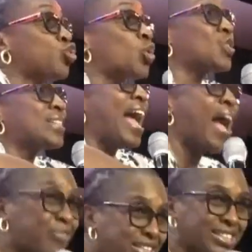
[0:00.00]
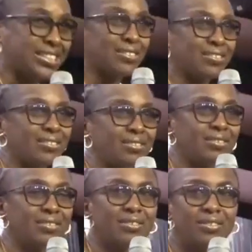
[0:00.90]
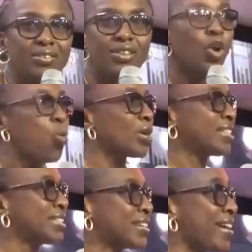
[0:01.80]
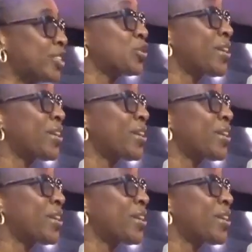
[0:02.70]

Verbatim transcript: doesn't have it. What is grace?